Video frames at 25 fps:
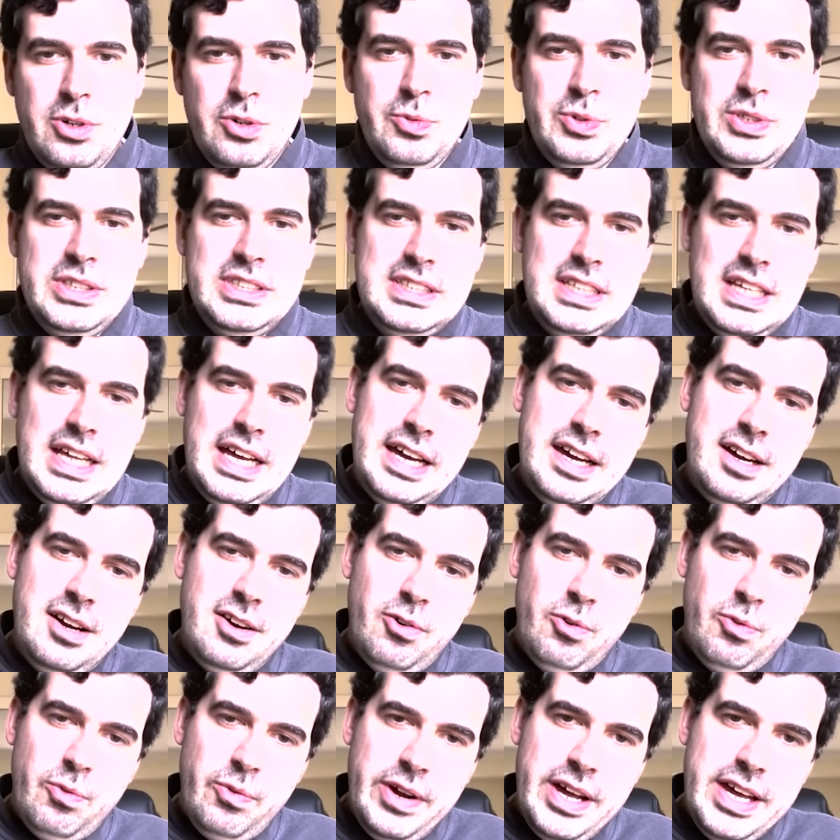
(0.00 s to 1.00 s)
with like
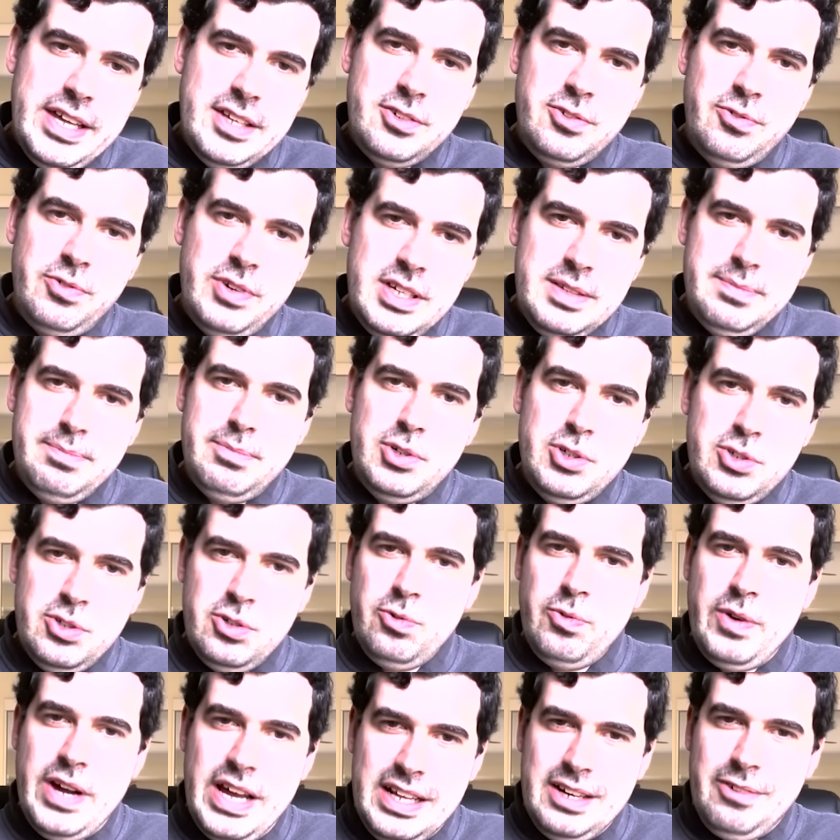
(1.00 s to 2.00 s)
red, green, blue,
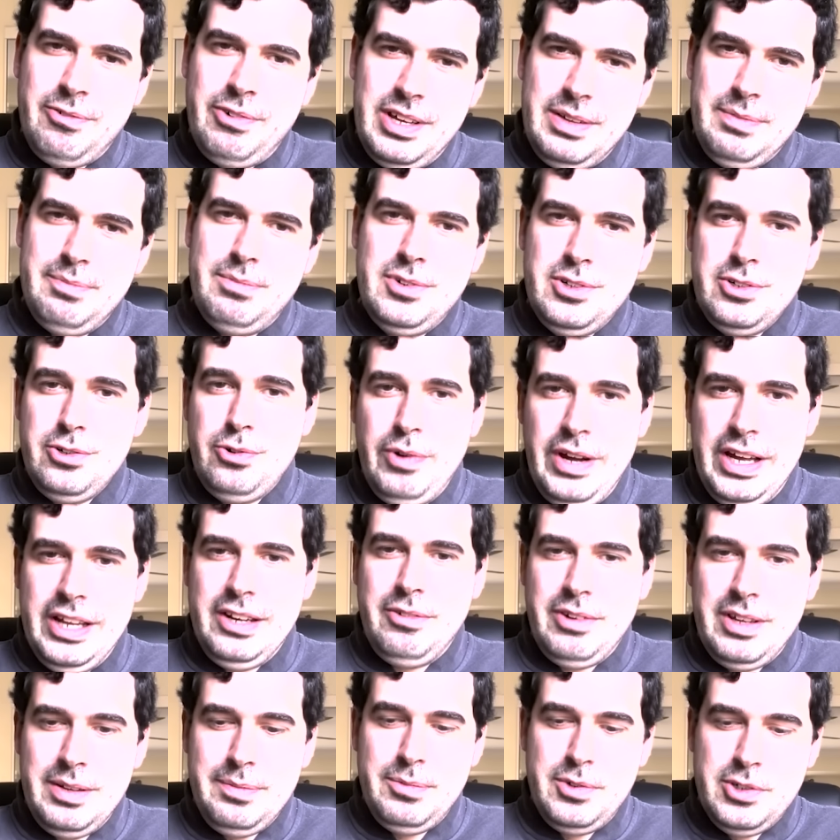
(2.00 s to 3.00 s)
red, green, blue, red,
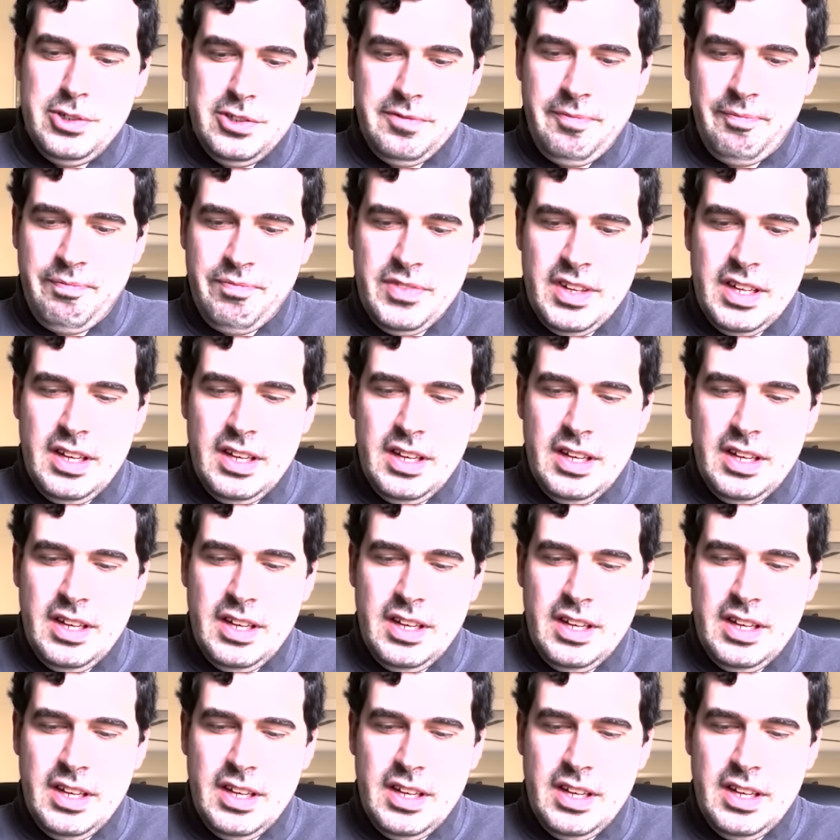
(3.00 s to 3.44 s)
green, blue,